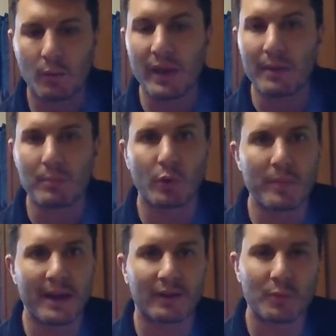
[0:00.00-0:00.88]
We at
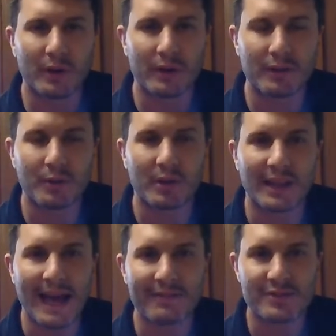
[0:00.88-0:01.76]
Moldmedics, we wanted to do a
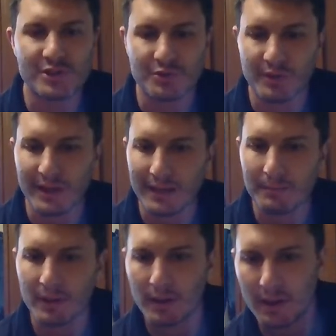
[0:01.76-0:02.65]
live
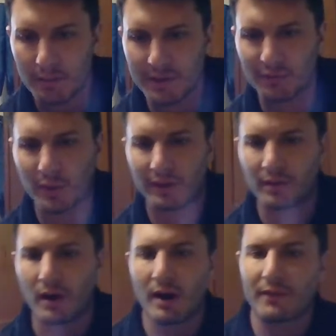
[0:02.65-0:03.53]
stream. We just wanted
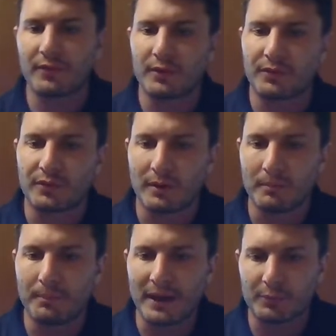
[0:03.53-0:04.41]
to offer
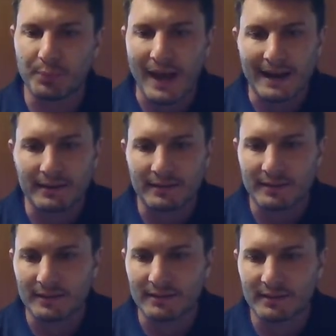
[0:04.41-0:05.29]
some best
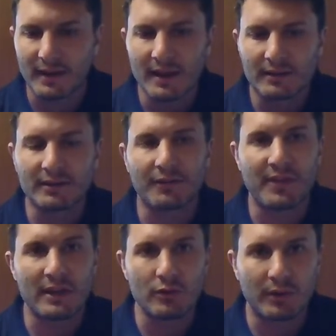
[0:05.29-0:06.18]
practices, stuff
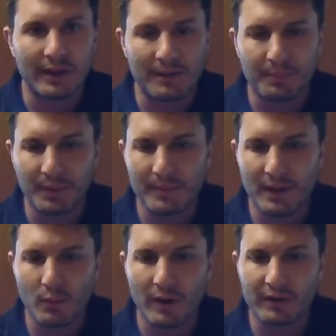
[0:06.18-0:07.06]
that you can
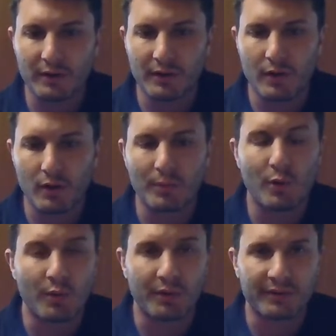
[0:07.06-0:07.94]
implement while you're at
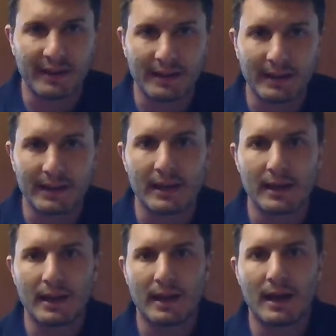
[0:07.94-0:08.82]
home quarantining
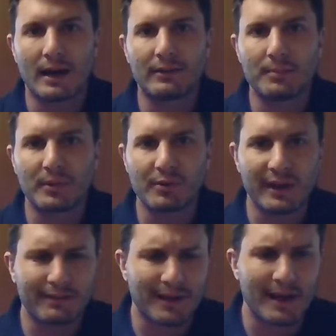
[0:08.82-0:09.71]
to
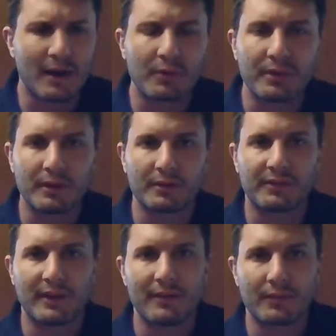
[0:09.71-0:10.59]
create a healthier,
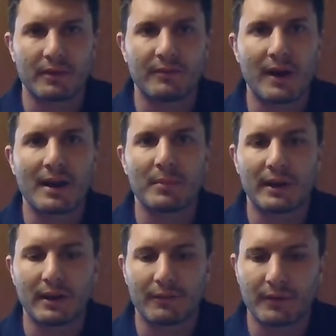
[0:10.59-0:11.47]
safer
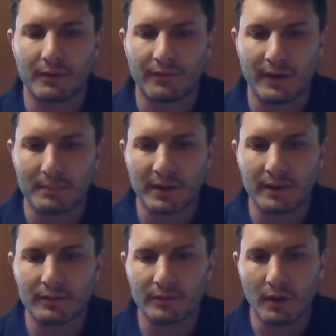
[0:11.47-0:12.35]
environment here for your
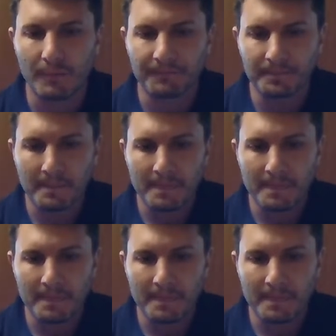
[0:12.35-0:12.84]
family. So